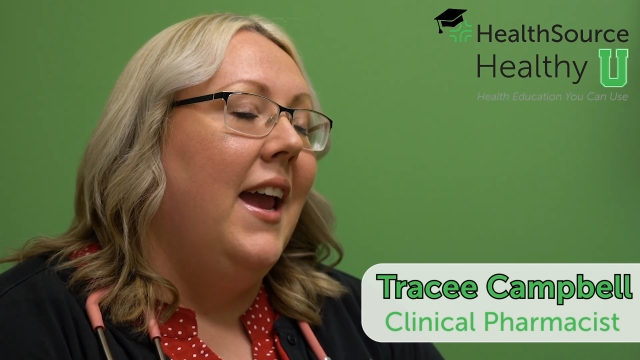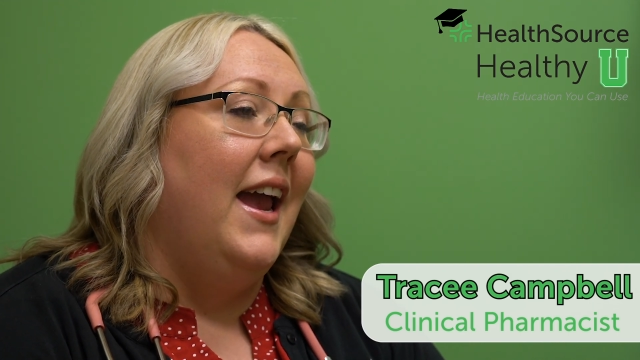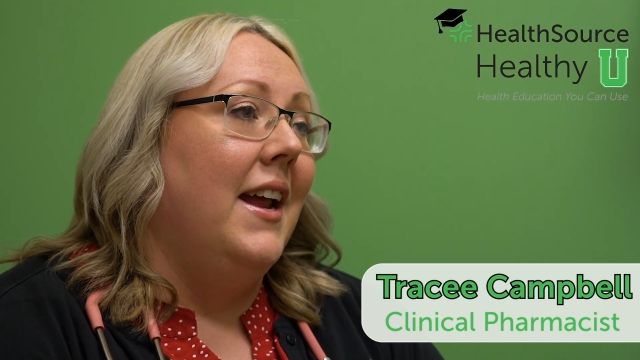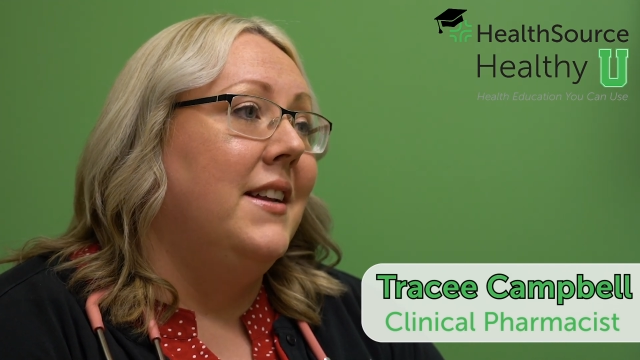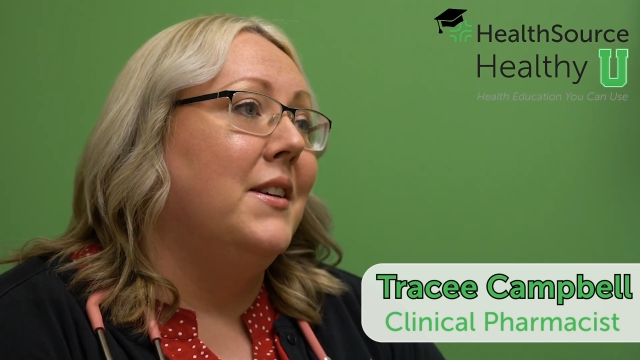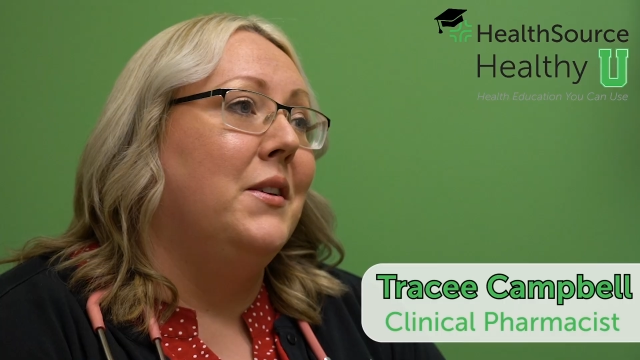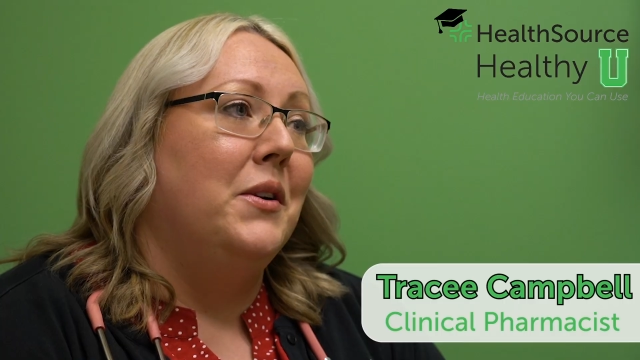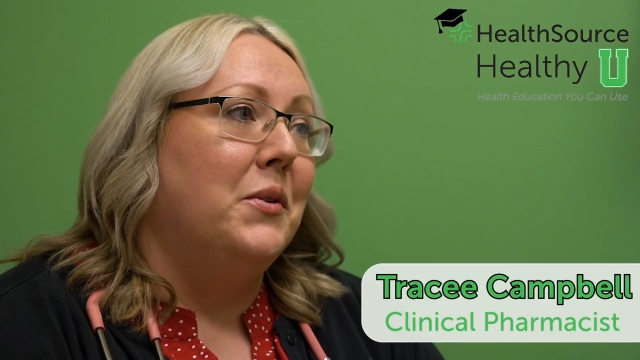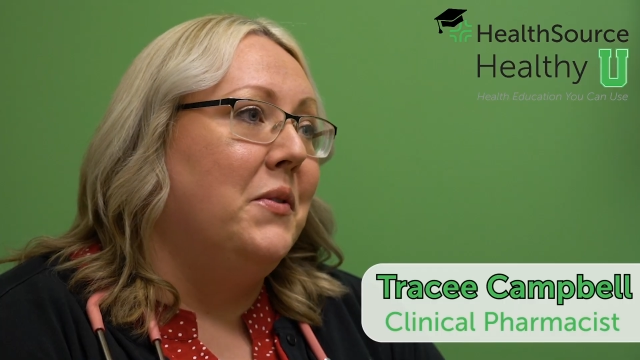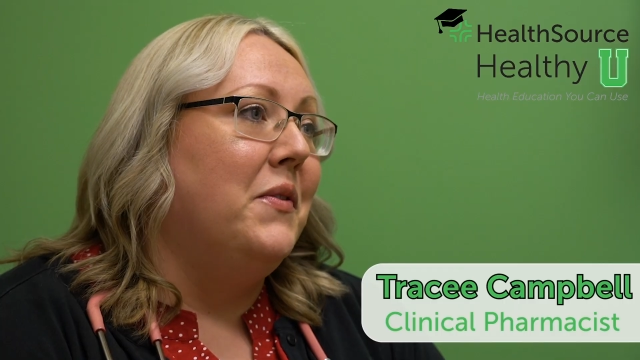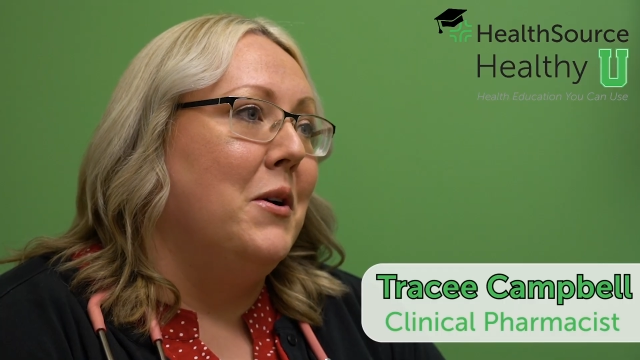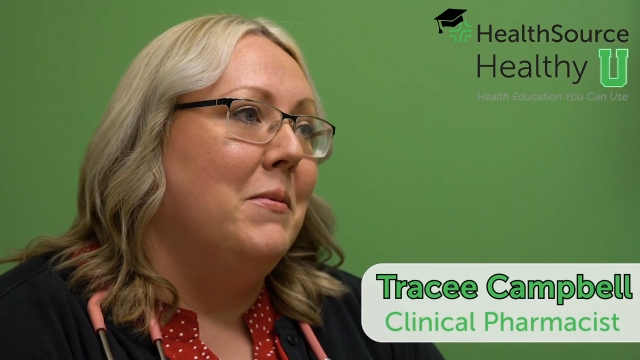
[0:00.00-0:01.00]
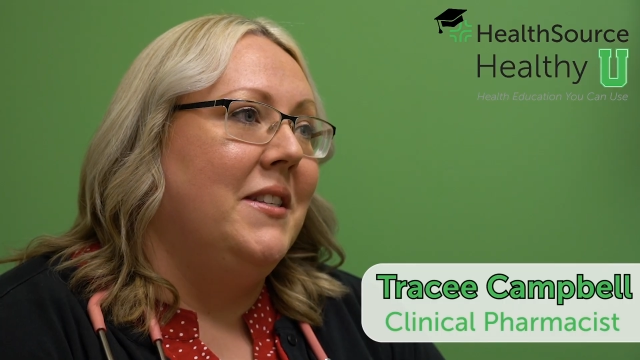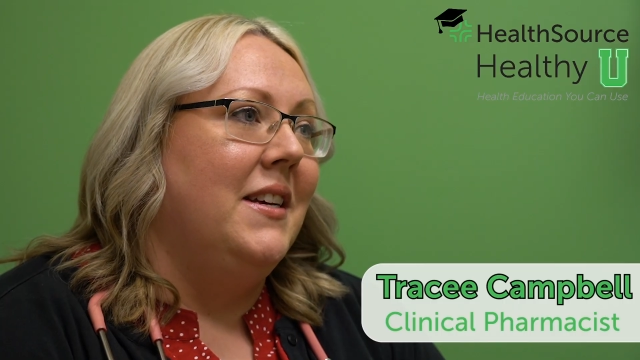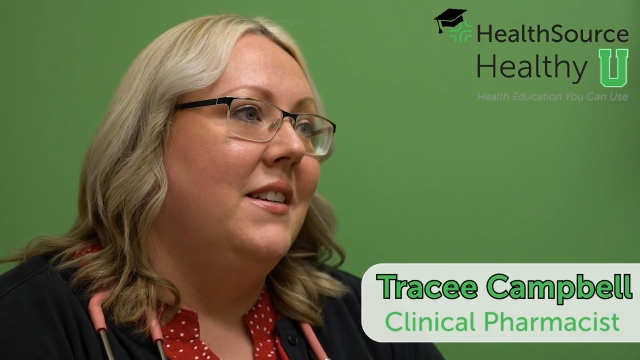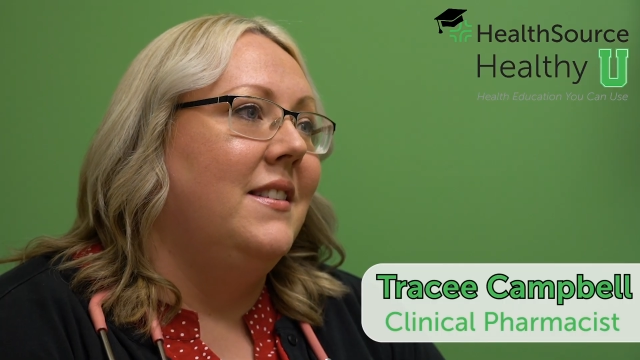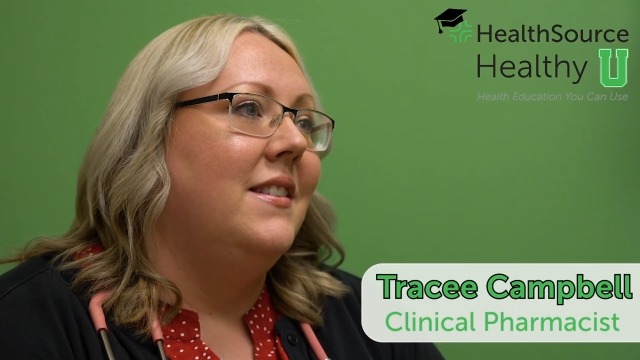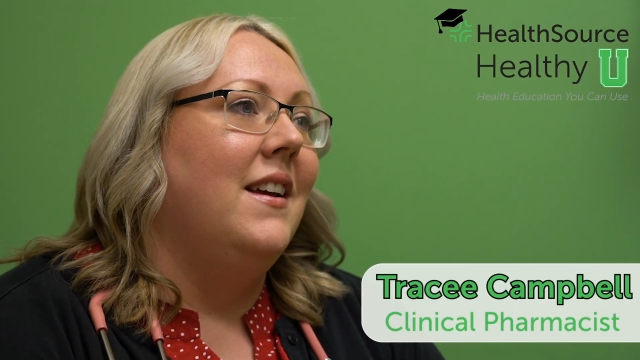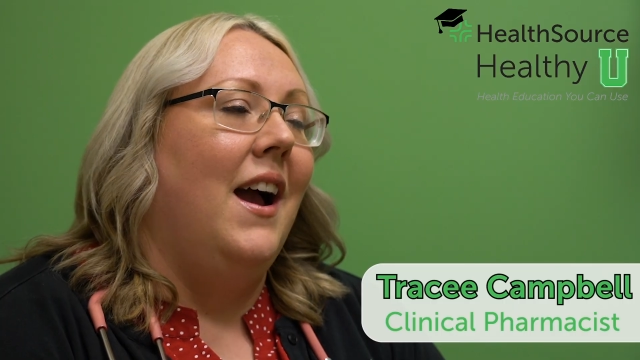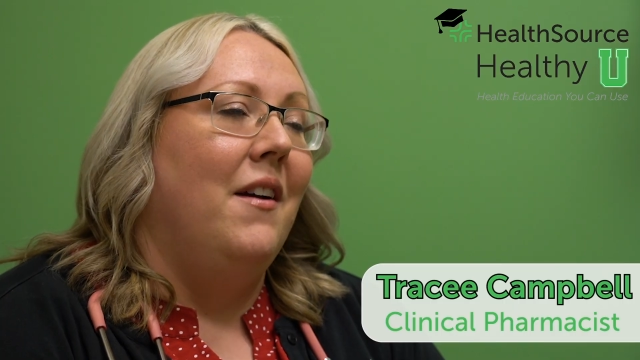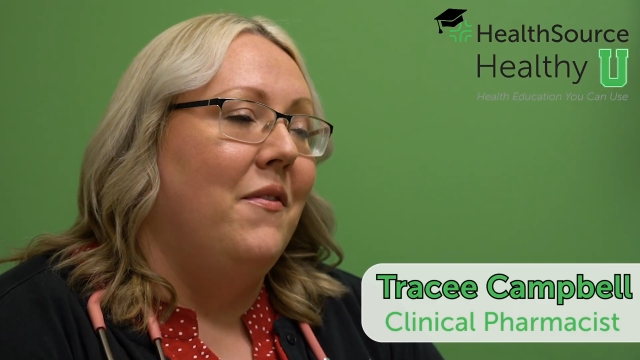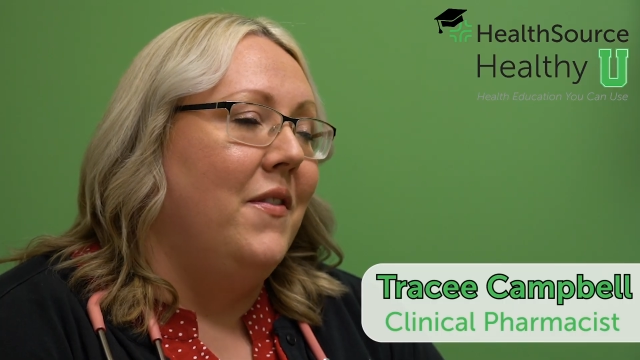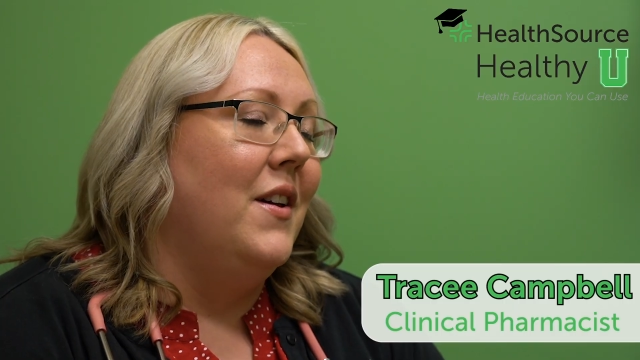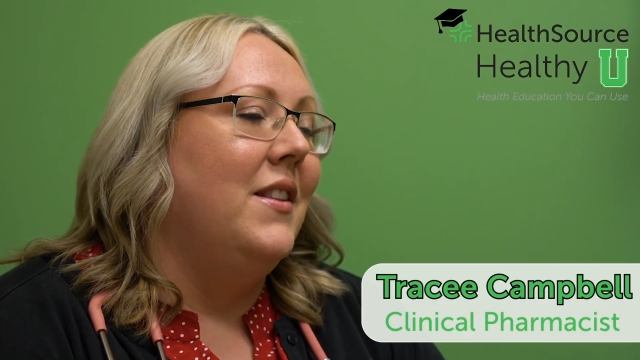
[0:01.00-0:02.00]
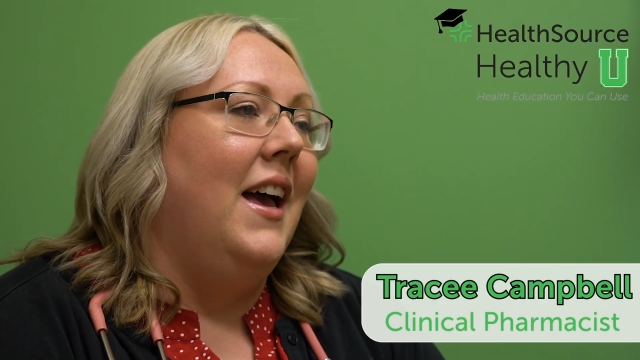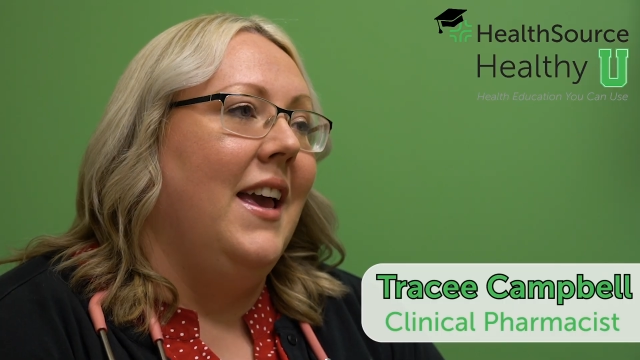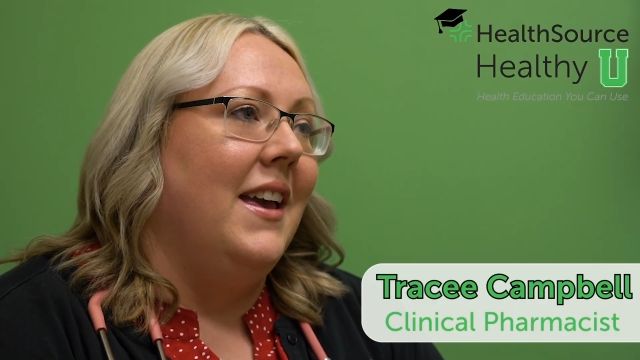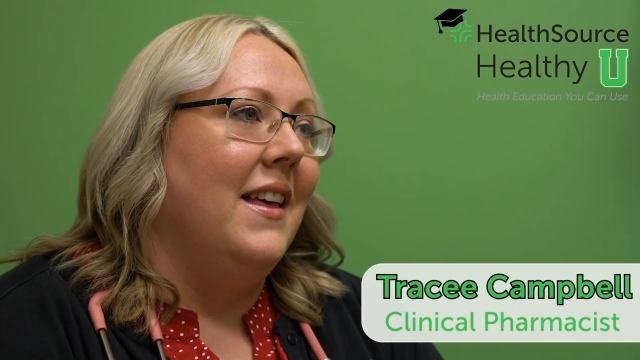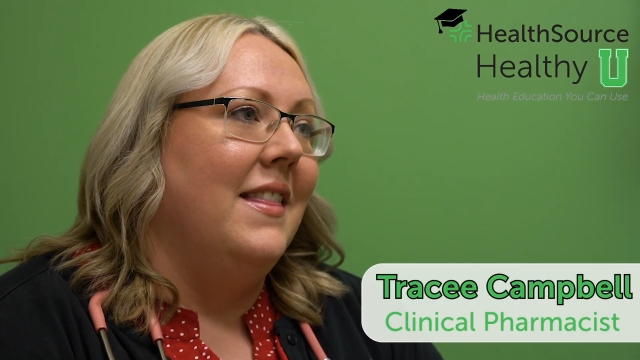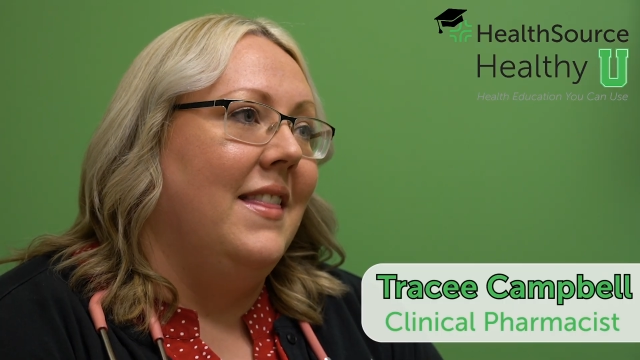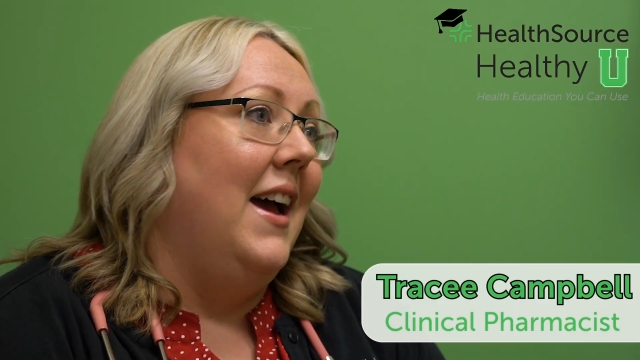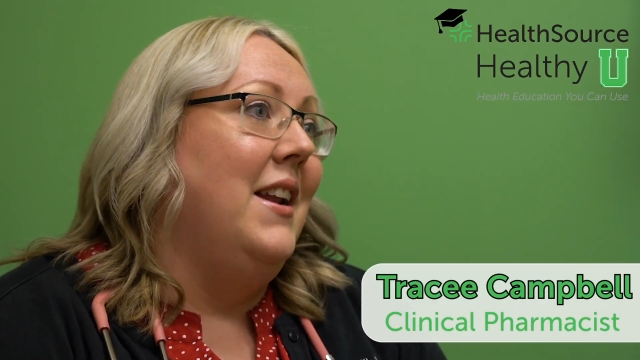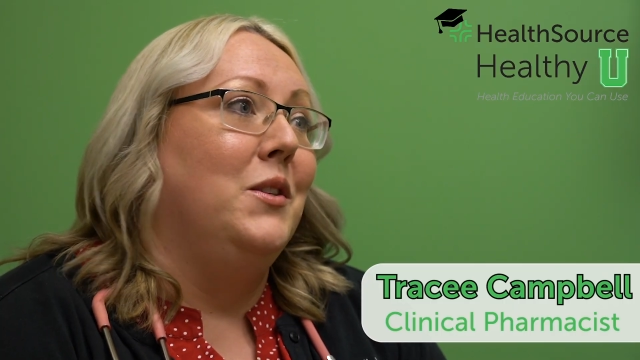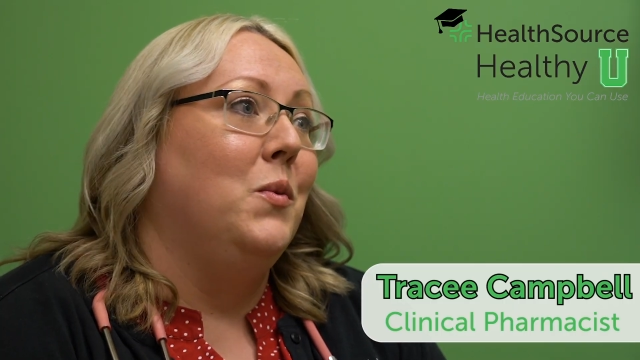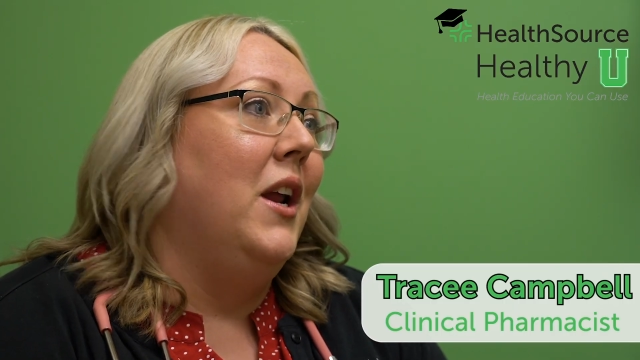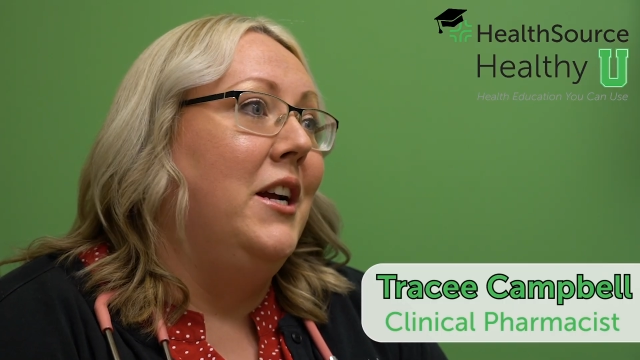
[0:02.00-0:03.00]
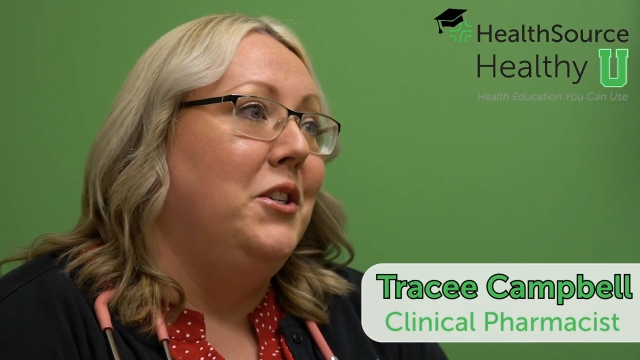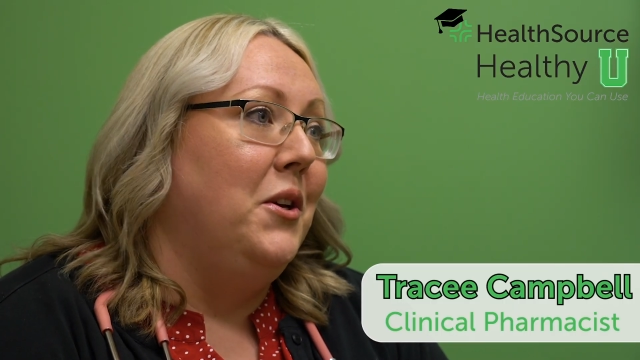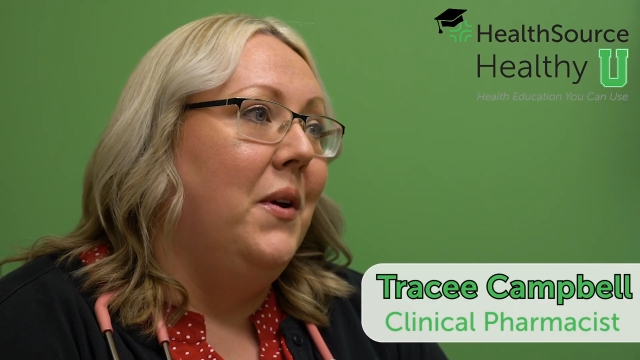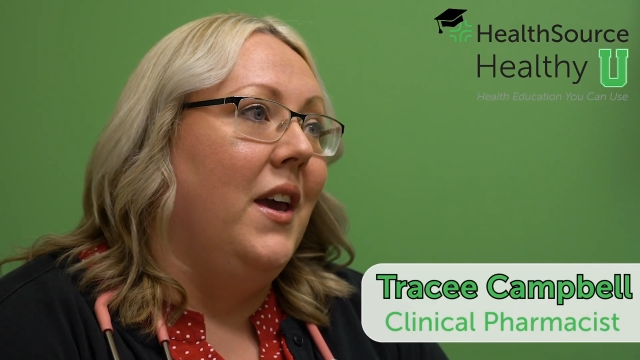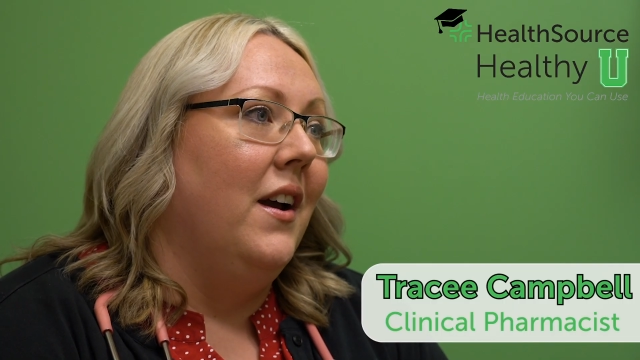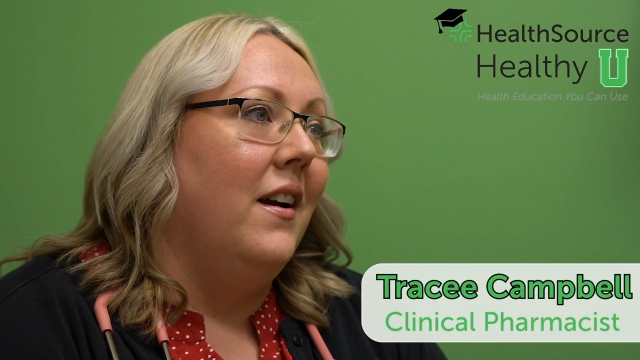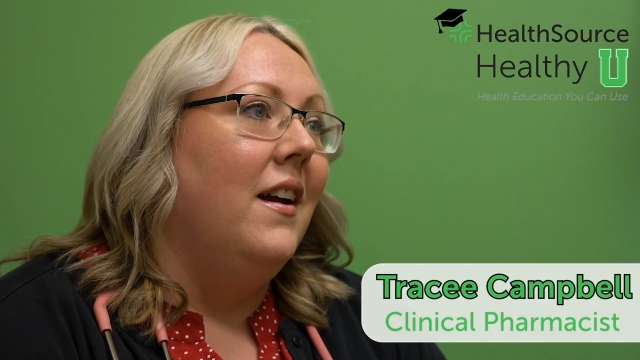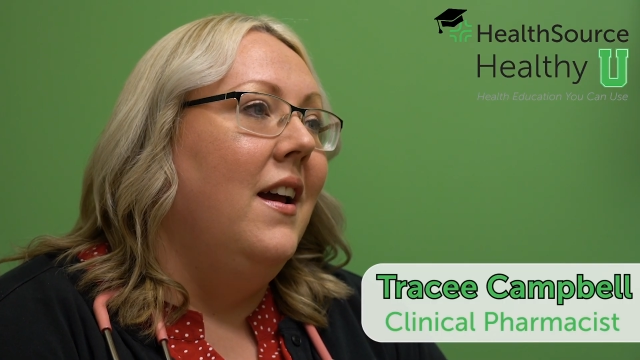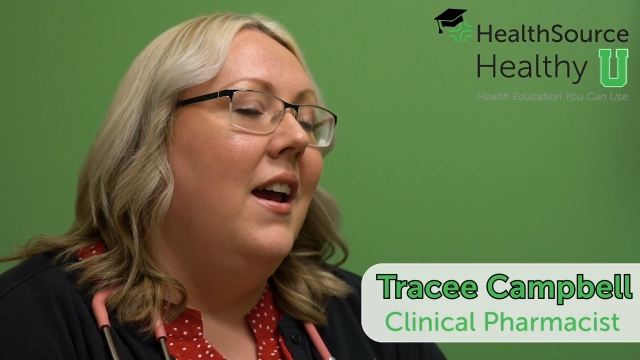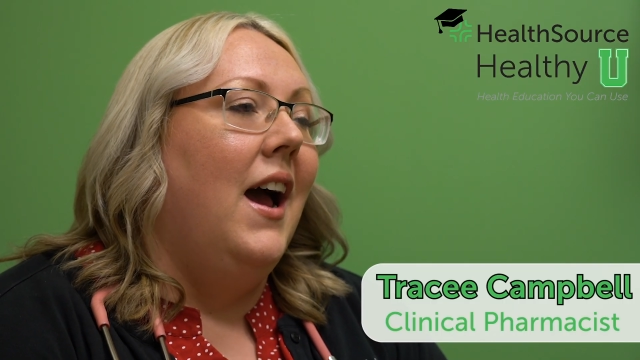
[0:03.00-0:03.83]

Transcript: And as a clinical pharmacist, I feel like that is what I do here.